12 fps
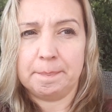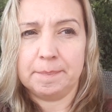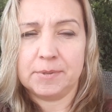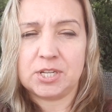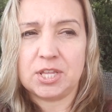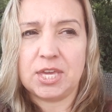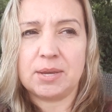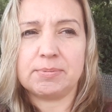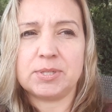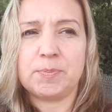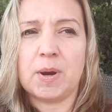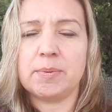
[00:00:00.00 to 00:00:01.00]
which I think
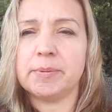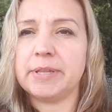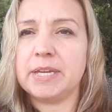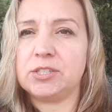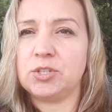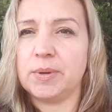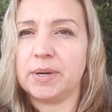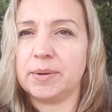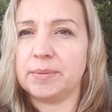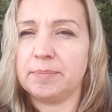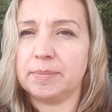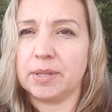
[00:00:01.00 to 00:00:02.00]
was probably
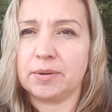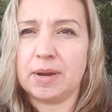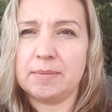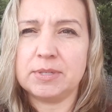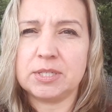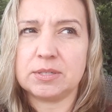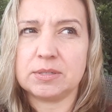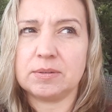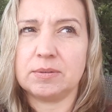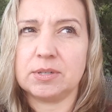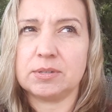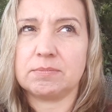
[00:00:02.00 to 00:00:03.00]
200 milligrams
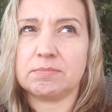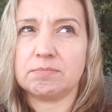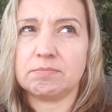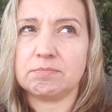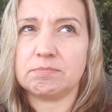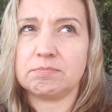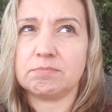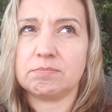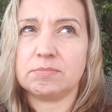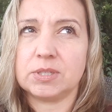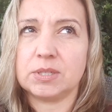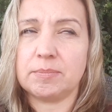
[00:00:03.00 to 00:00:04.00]
or
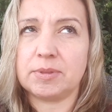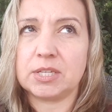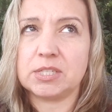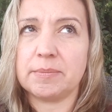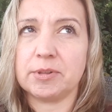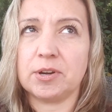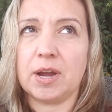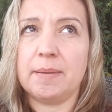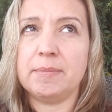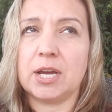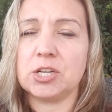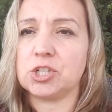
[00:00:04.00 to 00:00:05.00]
something similar.
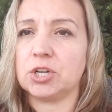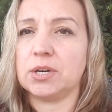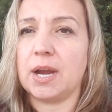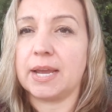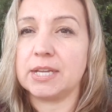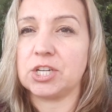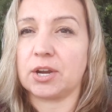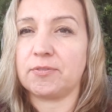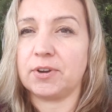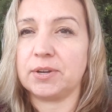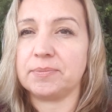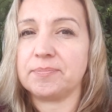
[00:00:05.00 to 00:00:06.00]
I'm not sure. I could check
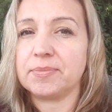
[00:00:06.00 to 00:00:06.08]
for you.